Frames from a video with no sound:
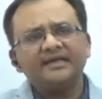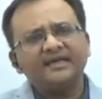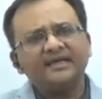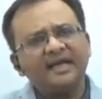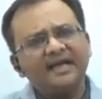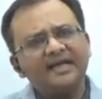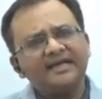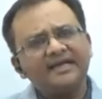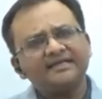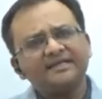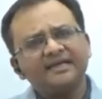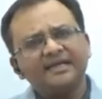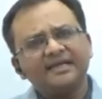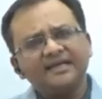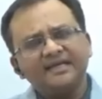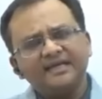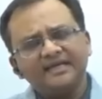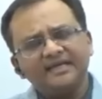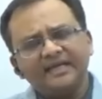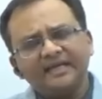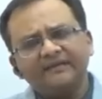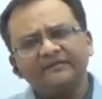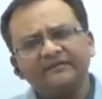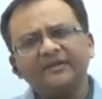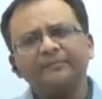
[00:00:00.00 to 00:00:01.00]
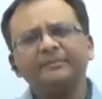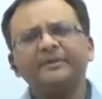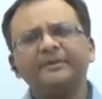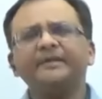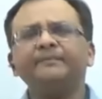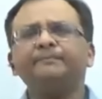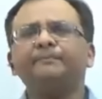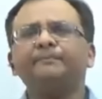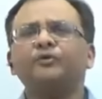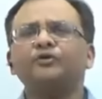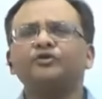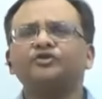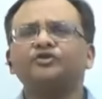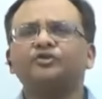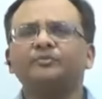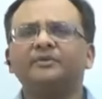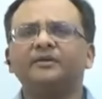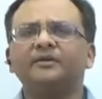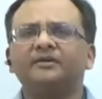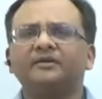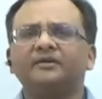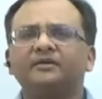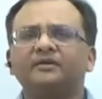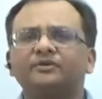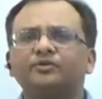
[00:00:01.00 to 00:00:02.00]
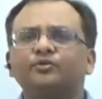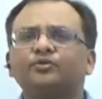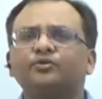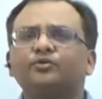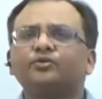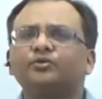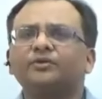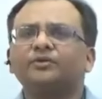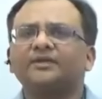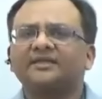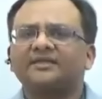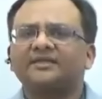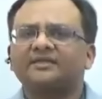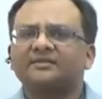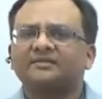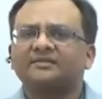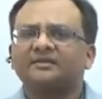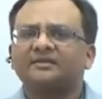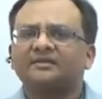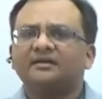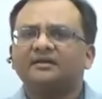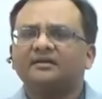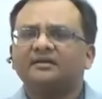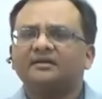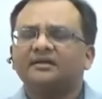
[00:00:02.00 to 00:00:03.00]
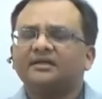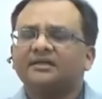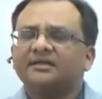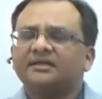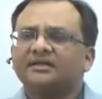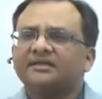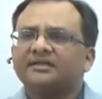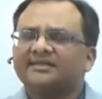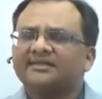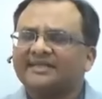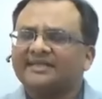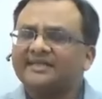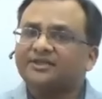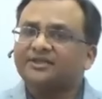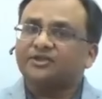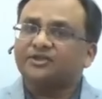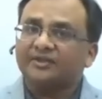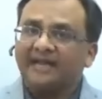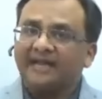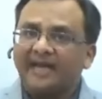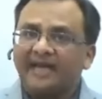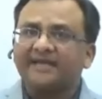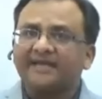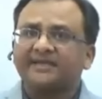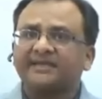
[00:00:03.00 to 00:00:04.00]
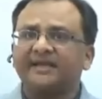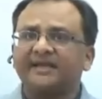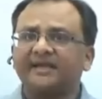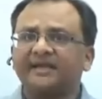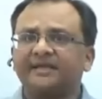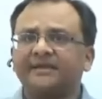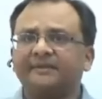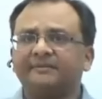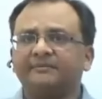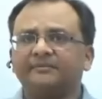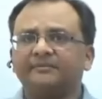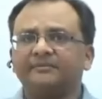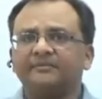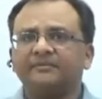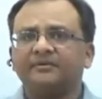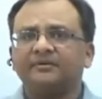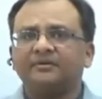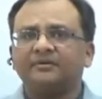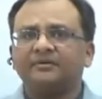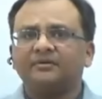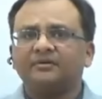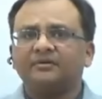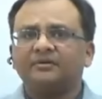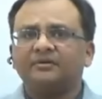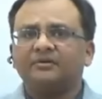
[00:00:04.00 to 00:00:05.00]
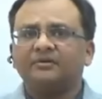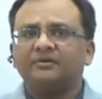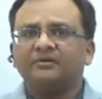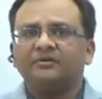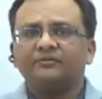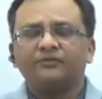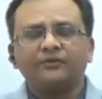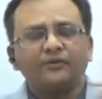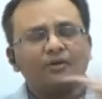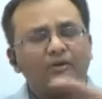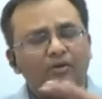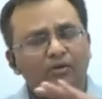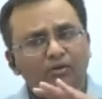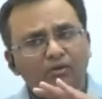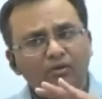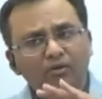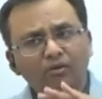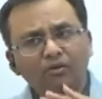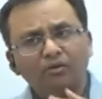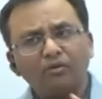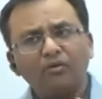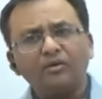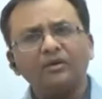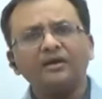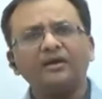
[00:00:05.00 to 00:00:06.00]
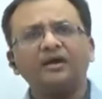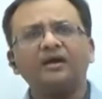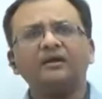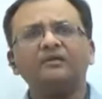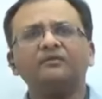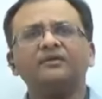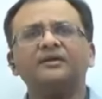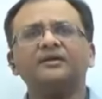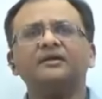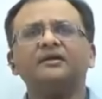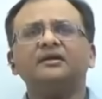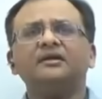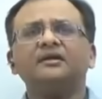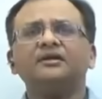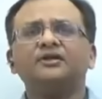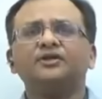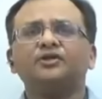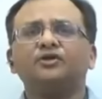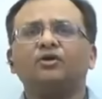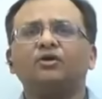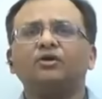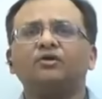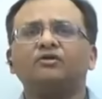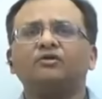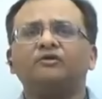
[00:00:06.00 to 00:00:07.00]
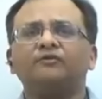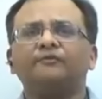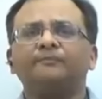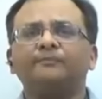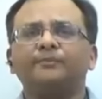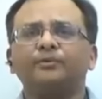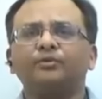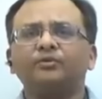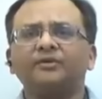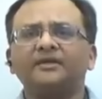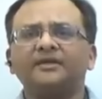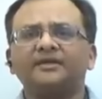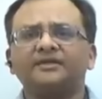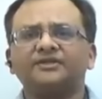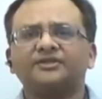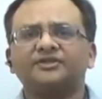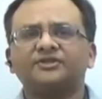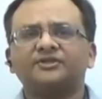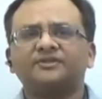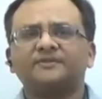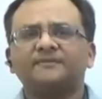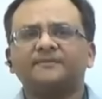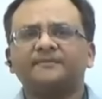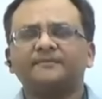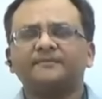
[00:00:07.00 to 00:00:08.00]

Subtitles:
It has never been possible to do this since that time, for all our talk of progress.